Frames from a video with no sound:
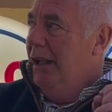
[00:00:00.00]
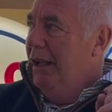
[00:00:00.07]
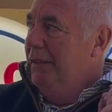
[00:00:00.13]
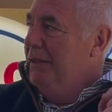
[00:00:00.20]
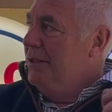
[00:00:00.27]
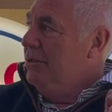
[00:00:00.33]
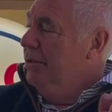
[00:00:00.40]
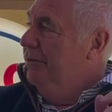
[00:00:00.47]

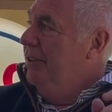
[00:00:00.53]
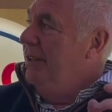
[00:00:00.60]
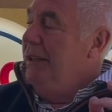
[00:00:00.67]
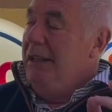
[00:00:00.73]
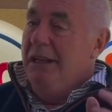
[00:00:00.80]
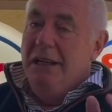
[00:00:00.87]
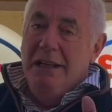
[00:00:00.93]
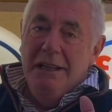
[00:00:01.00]
And this stuff in
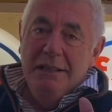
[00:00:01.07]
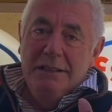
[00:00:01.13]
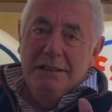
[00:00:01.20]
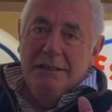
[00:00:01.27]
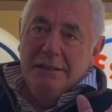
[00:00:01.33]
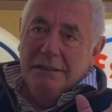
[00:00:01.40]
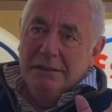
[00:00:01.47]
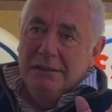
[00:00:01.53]
here
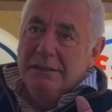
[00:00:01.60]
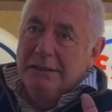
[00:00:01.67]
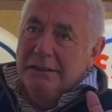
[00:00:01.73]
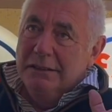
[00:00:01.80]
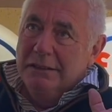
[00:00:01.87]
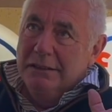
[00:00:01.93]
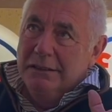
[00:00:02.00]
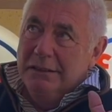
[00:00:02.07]
is
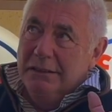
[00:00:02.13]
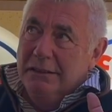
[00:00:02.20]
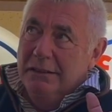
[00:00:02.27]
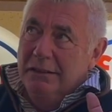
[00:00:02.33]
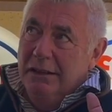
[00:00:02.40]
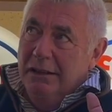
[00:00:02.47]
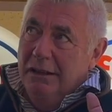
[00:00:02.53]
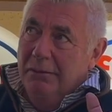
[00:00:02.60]

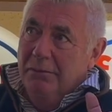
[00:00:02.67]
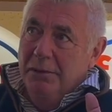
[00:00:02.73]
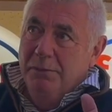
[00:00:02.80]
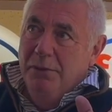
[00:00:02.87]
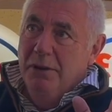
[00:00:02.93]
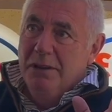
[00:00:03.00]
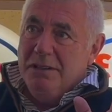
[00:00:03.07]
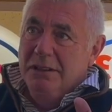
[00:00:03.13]
my
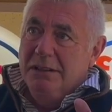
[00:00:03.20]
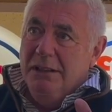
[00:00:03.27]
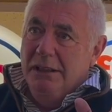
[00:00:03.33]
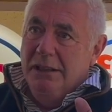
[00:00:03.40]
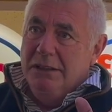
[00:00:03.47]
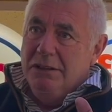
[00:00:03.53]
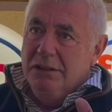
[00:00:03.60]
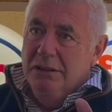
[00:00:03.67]
personal
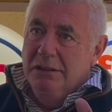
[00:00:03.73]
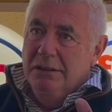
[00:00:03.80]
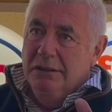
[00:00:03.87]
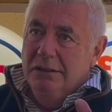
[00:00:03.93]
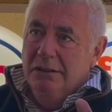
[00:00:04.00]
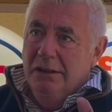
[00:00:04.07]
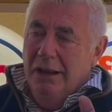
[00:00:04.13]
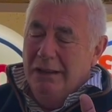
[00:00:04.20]
collection.
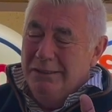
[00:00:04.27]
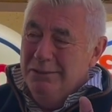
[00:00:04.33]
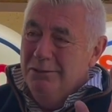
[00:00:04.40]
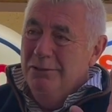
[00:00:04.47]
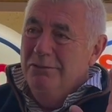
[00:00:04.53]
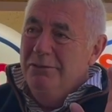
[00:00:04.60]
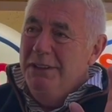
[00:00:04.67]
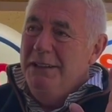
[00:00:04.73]
I
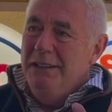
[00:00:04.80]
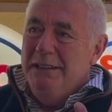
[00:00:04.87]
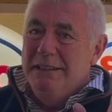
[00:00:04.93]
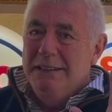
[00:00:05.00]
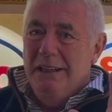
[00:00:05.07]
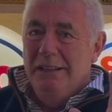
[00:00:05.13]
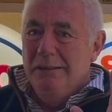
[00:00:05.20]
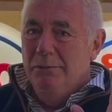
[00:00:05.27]
don't really
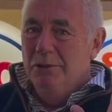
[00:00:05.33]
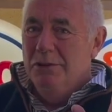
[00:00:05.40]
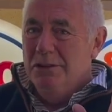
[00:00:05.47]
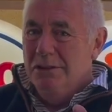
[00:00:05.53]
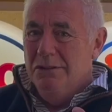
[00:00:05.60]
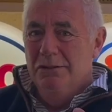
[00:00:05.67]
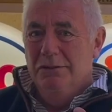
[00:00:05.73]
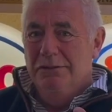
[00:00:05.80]
sell much
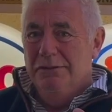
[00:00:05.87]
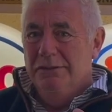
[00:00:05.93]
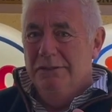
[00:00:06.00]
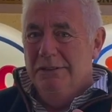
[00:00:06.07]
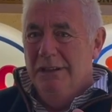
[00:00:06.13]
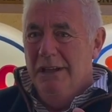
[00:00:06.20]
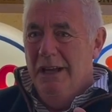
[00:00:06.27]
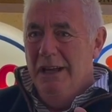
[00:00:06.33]
stuff.
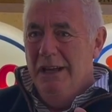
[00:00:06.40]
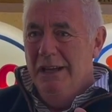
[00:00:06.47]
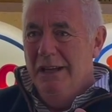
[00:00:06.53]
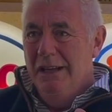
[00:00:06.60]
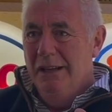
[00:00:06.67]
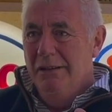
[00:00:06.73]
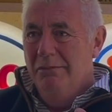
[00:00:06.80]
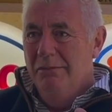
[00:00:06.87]

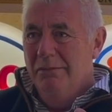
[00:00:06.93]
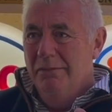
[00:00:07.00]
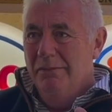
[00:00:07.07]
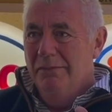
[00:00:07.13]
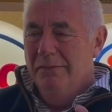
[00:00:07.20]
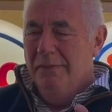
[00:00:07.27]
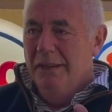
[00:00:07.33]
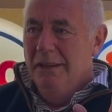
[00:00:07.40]
Um,
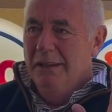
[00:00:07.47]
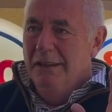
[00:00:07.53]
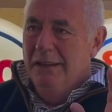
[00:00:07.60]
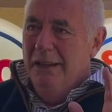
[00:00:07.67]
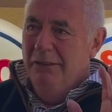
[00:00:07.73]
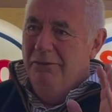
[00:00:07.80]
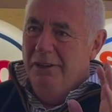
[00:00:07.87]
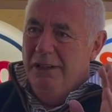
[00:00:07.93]

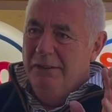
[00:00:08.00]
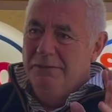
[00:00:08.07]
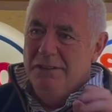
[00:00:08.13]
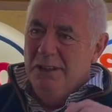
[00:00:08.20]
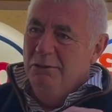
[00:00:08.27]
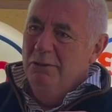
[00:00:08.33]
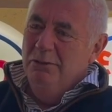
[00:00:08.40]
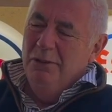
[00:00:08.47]
if I have
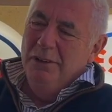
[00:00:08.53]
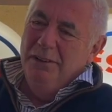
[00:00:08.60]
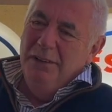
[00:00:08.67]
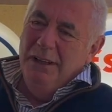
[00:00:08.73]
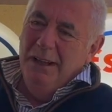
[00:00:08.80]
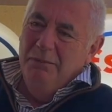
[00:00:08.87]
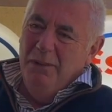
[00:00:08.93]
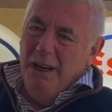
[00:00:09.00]
two of one
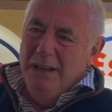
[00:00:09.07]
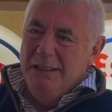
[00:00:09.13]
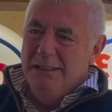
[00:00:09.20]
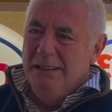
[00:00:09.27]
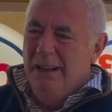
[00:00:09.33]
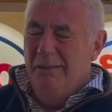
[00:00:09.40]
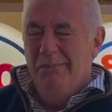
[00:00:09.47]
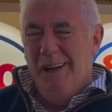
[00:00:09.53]
thing, I
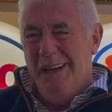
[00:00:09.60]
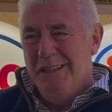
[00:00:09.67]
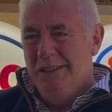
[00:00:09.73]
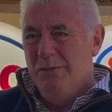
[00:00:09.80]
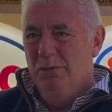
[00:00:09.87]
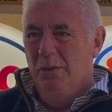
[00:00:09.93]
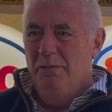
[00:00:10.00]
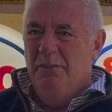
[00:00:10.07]
might
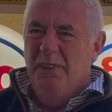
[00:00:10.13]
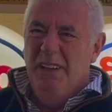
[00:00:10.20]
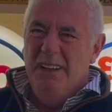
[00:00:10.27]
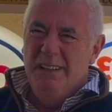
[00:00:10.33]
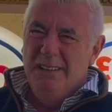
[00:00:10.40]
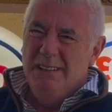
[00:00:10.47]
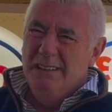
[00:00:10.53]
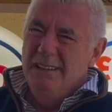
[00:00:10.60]
swap
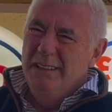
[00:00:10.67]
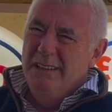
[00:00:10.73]
things,